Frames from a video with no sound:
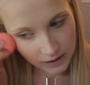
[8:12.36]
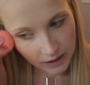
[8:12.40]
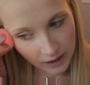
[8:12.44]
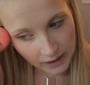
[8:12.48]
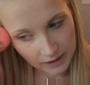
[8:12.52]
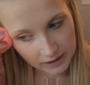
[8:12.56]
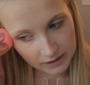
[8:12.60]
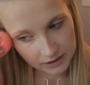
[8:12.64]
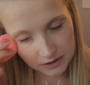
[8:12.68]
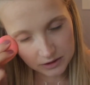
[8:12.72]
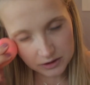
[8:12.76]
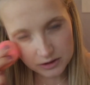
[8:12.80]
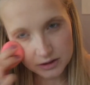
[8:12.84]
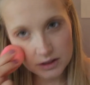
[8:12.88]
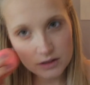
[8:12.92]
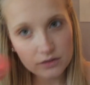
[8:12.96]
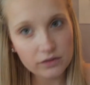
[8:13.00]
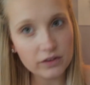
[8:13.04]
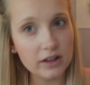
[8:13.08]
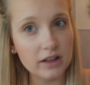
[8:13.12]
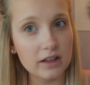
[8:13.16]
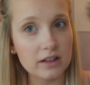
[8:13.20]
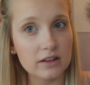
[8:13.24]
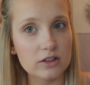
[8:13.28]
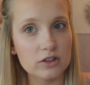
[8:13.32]
I literally
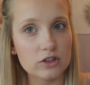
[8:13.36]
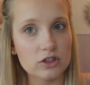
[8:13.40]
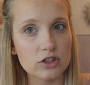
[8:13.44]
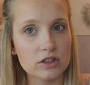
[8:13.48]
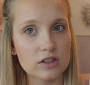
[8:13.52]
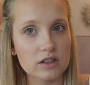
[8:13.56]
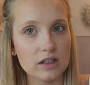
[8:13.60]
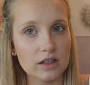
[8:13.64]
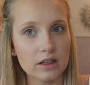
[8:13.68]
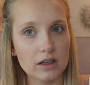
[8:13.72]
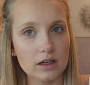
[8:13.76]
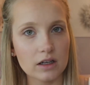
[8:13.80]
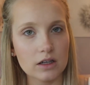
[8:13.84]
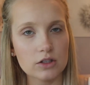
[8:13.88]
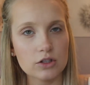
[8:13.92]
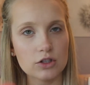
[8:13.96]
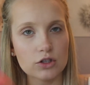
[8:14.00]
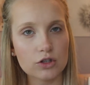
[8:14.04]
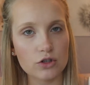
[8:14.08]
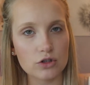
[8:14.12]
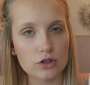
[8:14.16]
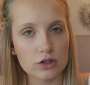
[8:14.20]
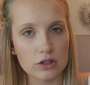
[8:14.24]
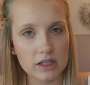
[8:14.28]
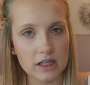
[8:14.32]
feel like there's just like a
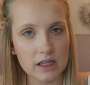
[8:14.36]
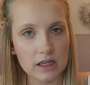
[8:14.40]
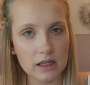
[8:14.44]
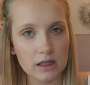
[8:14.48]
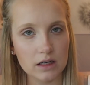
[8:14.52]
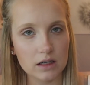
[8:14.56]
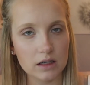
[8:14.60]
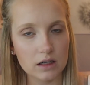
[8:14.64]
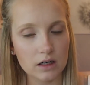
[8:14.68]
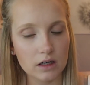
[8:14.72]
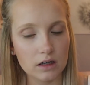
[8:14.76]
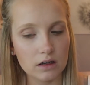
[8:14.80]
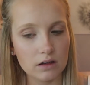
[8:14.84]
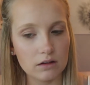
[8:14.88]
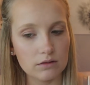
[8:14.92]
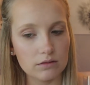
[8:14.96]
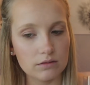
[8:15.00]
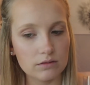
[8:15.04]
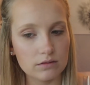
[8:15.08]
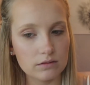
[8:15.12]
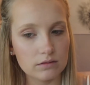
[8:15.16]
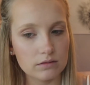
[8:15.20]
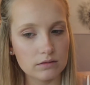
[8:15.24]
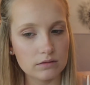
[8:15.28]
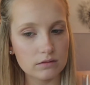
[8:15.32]
streak of
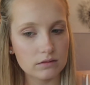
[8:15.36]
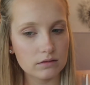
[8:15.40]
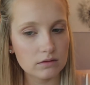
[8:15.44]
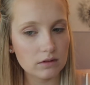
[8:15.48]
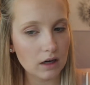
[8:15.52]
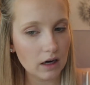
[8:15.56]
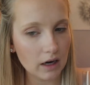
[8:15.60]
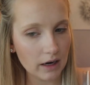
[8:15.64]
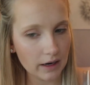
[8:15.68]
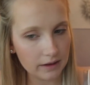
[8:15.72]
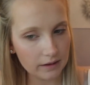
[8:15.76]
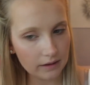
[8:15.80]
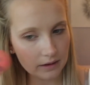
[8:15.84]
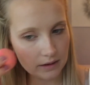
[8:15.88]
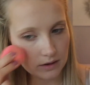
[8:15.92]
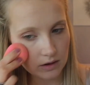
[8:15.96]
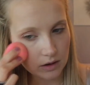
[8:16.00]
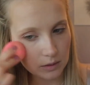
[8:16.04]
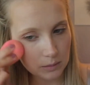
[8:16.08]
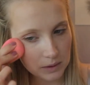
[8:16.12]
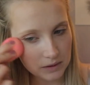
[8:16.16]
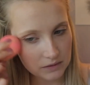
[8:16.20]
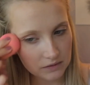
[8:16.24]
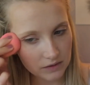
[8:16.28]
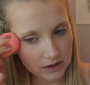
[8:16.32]
highlight
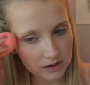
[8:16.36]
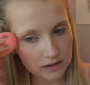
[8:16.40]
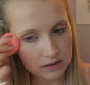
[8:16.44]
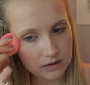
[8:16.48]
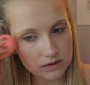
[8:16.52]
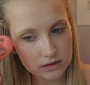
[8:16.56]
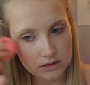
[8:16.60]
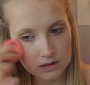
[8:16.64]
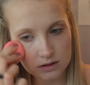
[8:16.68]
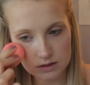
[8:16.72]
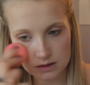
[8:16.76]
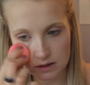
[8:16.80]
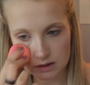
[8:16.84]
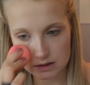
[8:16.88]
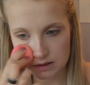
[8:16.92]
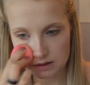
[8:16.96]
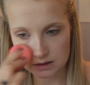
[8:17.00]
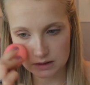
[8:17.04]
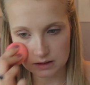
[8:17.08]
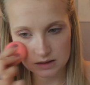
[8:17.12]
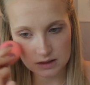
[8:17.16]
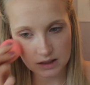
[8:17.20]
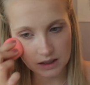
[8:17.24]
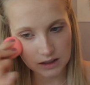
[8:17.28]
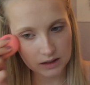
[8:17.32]
on my face, because that's
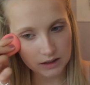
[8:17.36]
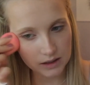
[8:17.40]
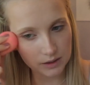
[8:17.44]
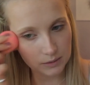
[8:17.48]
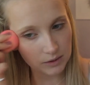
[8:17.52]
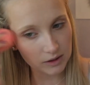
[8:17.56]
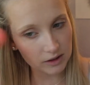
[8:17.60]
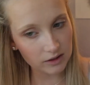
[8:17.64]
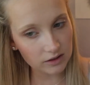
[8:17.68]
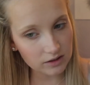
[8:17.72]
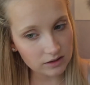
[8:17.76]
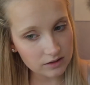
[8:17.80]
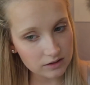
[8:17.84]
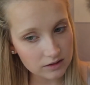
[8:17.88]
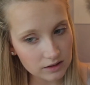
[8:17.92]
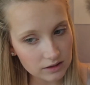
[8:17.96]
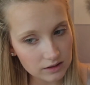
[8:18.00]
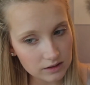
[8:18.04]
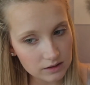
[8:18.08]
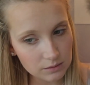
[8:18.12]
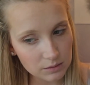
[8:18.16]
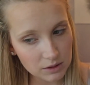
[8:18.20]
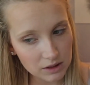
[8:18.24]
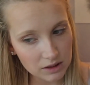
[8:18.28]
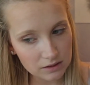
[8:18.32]
exactly what it looks
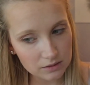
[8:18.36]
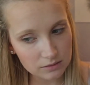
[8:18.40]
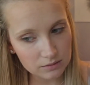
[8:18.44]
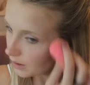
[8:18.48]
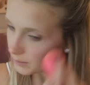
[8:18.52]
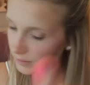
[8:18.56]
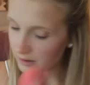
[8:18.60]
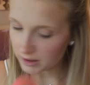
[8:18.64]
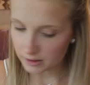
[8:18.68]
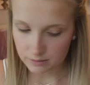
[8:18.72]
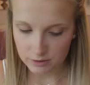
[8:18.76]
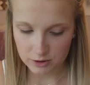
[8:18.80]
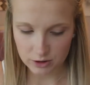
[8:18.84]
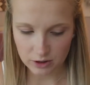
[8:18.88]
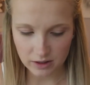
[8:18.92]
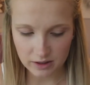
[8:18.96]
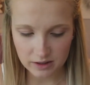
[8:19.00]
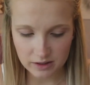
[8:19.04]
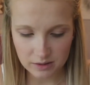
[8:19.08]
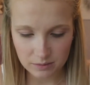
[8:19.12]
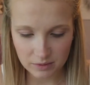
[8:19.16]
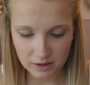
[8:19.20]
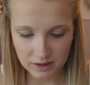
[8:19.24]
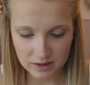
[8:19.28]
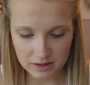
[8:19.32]
like to me. I mean, I'm
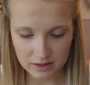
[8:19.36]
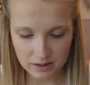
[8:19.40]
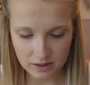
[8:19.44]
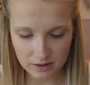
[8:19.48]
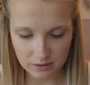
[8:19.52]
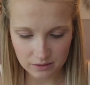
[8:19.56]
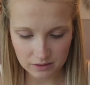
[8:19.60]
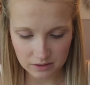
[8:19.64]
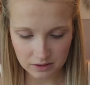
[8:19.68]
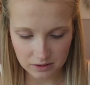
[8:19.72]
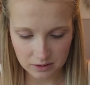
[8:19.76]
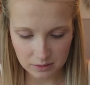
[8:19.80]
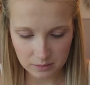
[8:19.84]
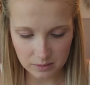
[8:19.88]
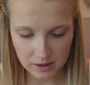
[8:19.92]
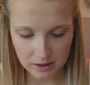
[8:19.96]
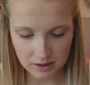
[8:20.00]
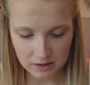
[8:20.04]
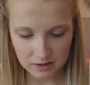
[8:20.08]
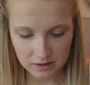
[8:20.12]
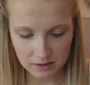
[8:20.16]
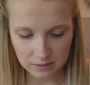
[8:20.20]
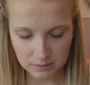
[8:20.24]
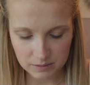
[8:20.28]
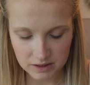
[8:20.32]
trying to blend it out a little
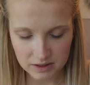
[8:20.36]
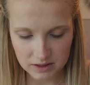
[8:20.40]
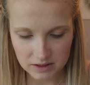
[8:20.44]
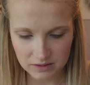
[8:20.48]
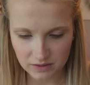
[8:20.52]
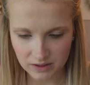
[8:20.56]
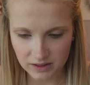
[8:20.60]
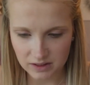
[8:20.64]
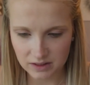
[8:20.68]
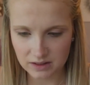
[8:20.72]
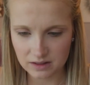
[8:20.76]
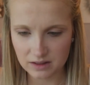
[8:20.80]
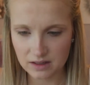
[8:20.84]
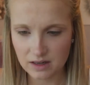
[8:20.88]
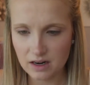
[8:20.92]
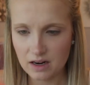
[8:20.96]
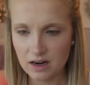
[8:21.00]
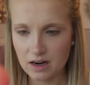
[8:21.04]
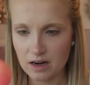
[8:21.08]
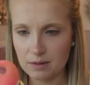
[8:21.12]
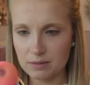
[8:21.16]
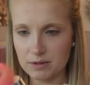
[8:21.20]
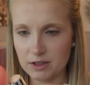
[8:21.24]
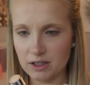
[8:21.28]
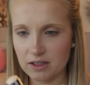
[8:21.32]
bit. Let me see if I can...
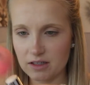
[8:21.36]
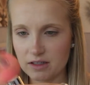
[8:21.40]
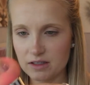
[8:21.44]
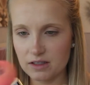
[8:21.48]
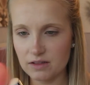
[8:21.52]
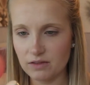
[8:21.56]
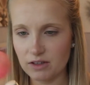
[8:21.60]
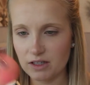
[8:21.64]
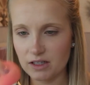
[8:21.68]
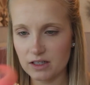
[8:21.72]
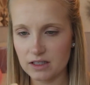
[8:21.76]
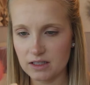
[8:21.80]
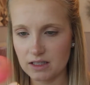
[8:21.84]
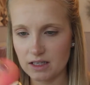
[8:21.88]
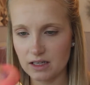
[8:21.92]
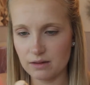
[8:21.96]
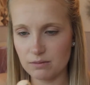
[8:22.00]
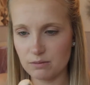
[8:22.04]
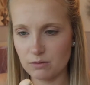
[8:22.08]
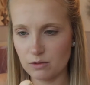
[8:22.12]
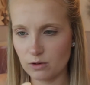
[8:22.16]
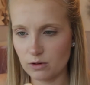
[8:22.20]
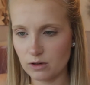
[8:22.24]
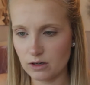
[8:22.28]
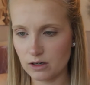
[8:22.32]
I'm trying to see if I can take
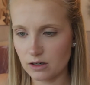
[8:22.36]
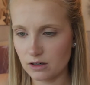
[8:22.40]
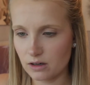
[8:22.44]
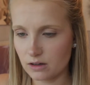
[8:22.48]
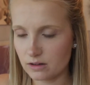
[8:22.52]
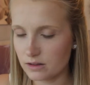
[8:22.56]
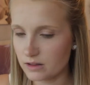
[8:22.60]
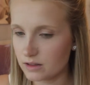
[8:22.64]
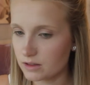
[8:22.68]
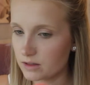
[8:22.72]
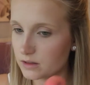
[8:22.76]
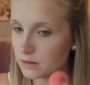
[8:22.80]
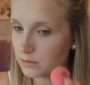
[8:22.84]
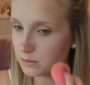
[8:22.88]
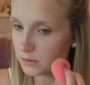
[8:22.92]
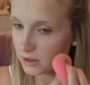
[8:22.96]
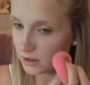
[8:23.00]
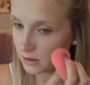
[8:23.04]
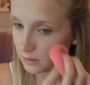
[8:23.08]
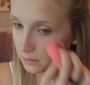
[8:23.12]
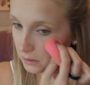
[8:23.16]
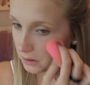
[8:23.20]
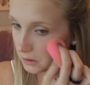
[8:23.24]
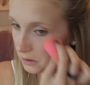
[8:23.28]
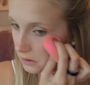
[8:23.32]
more on this
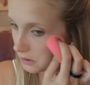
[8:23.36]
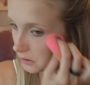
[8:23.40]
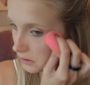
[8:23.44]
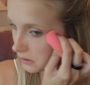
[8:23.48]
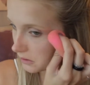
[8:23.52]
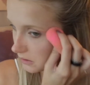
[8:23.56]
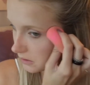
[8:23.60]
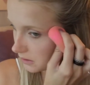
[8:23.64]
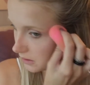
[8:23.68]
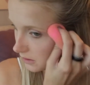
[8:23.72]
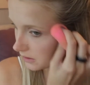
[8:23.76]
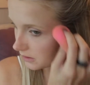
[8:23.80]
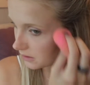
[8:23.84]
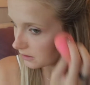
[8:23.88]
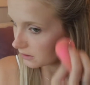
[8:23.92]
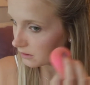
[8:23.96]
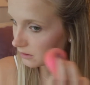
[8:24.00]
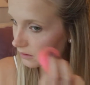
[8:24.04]
beauty blender and like...